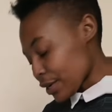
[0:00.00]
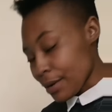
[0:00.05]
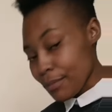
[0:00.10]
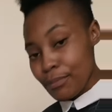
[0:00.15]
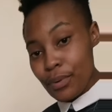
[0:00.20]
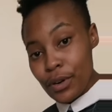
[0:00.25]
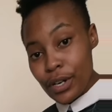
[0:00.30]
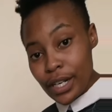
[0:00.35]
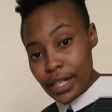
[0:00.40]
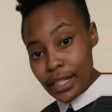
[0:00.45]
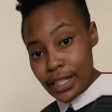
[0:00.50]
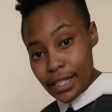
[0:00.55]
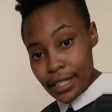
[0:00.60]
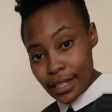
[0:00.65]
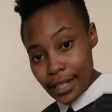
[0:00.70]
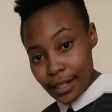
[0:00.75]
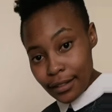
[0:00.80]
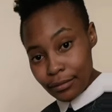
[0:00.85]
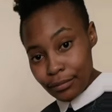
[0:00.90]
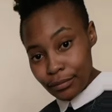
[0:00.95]
going to put it
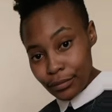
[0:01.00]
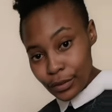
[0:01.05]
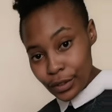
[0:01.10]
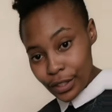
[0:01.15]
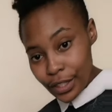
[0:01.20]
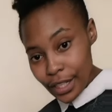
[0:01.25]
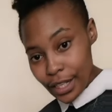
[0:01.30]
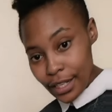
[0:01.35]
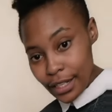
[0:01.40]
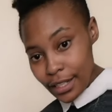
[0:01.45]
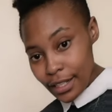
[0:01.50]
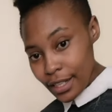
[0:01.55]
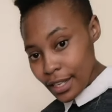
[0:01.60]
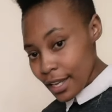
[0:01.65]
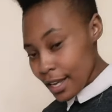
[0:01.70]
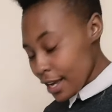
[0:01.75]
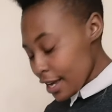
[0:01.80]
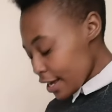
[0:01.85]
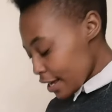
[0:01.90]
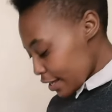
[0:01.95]
here. Okay,
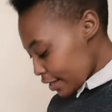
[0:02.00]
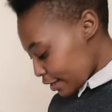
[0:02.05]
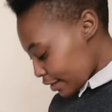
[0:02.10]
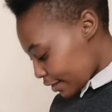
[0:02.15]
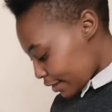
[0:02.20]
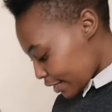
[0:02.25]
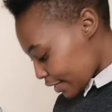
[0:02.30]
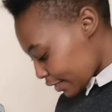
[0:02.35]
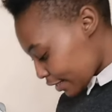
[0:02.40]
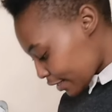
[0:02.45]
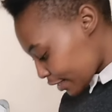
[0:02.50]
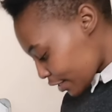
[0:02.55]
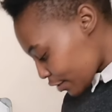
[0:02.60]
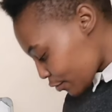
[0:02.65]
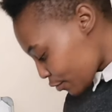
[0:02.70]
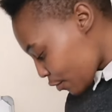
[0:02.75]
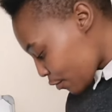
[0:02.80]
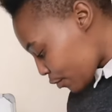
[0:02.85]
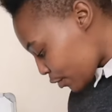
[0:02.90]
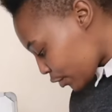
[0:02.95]
the
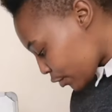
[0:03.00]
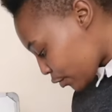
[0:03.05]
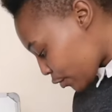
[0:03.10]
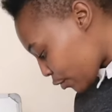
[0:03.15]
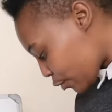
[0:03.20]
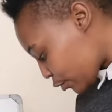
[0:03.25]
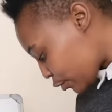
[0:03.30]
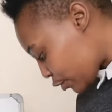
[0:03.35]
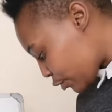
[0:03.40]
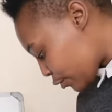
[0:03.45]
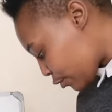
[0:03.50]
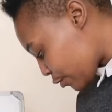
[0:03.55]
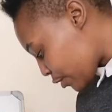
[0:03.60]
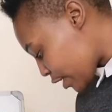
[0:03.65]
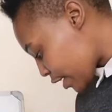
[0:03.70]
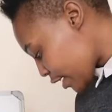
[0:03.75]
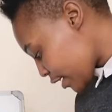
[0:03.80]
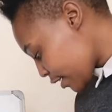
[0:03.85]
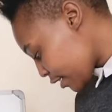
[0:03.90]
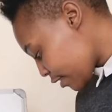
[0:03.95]
0 will go to
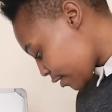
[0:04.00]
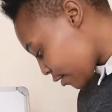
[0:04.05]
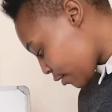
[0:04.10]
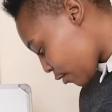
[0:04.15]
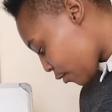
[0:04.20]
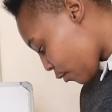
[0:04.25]
the